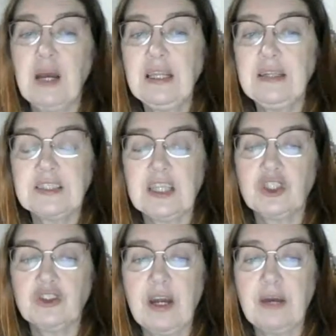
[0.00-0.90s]
leaves
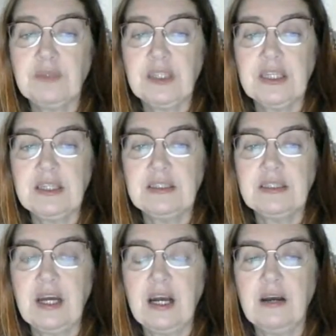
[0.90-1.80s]
get trapped
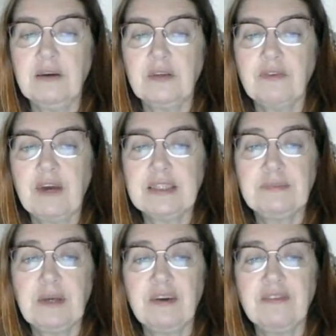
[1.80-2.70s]
in the
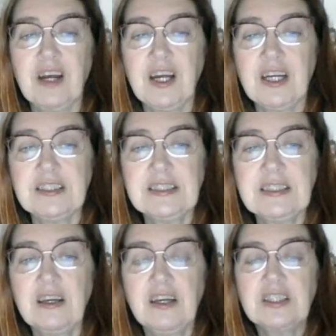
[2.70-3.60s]
raspberry
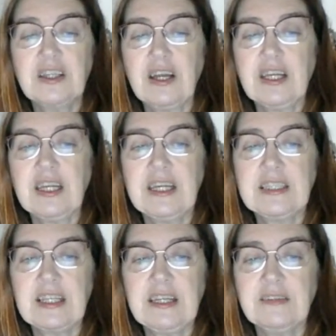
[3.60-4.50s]
vines, so I can get
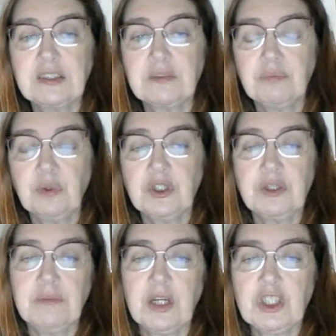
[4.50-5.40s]
the leaves
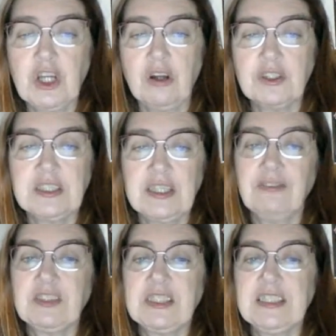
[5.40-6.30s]
pretty much
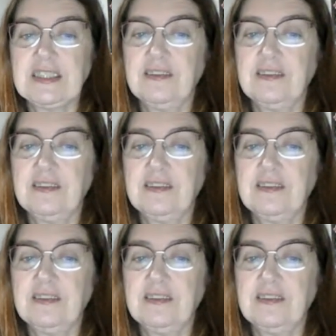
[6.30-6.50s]
every season.